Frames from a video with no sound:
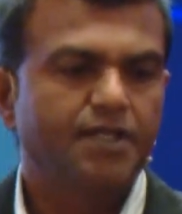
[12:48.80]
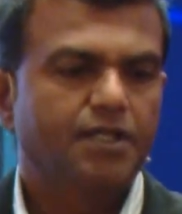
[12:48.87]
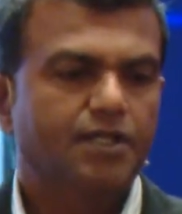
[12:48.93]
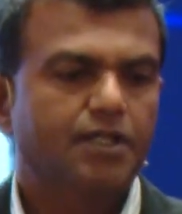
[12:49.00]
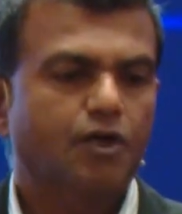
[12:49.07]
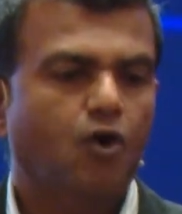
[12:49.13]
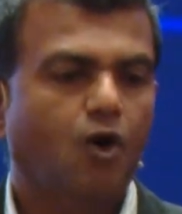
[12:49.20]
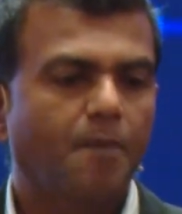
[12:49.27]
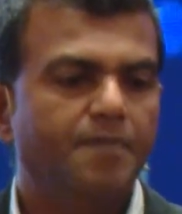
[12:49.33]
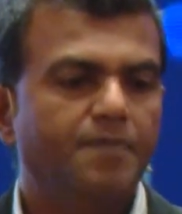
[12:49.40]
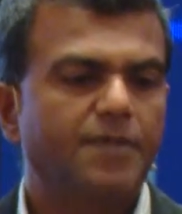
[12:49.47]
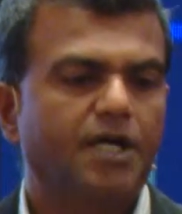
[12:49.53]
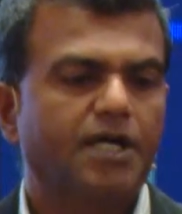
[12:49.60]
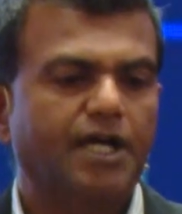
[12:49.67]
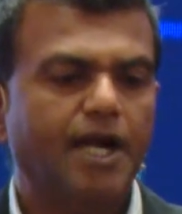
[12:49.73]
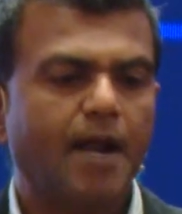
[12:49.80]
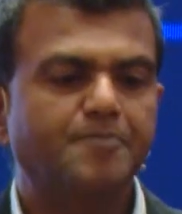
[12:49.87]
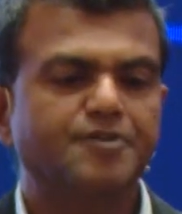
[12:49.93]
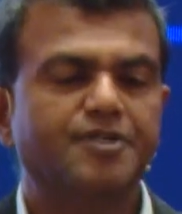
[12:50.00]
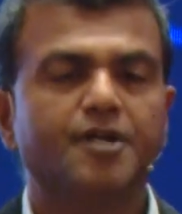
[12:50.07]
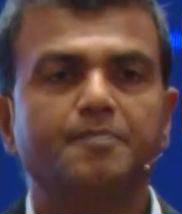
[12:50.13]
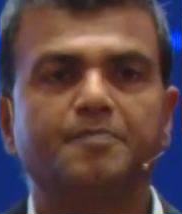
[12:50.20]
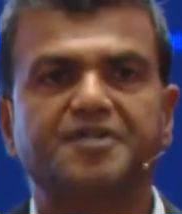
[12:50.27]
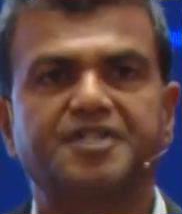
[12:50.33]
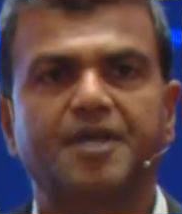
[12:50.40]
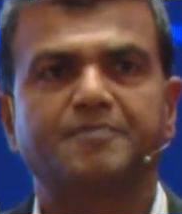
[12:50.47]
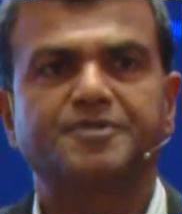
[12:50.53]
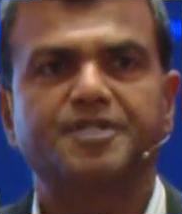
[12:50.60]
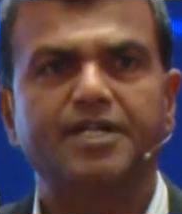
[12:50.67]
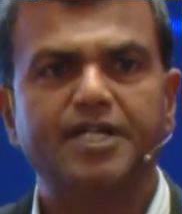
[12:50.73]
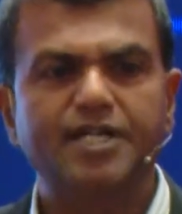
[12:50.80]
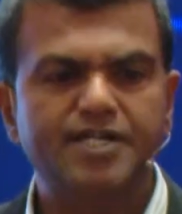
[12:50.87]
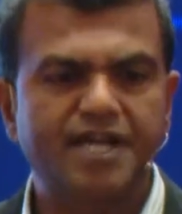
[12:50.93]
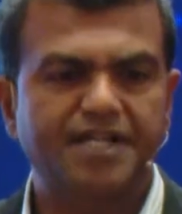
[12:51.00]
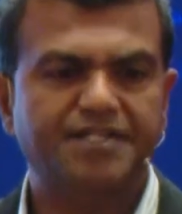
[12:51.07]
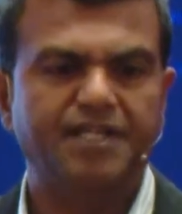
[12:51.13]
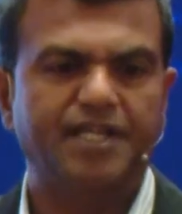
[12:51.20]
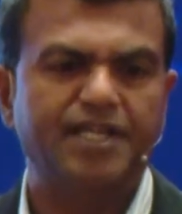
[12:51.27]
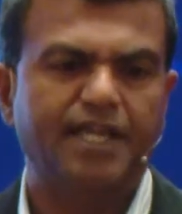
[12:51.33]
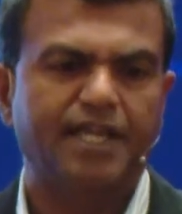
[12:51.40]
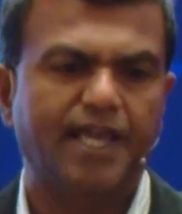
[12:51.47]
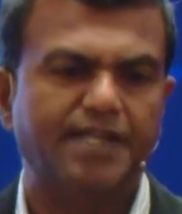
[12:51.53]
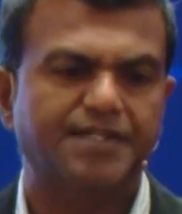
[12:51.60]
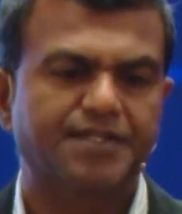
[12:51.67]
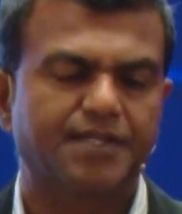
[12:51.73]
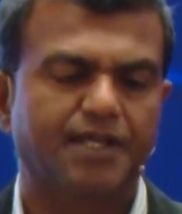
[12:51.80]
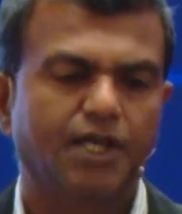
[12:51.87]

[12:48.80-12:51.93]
the corruption perception index indicates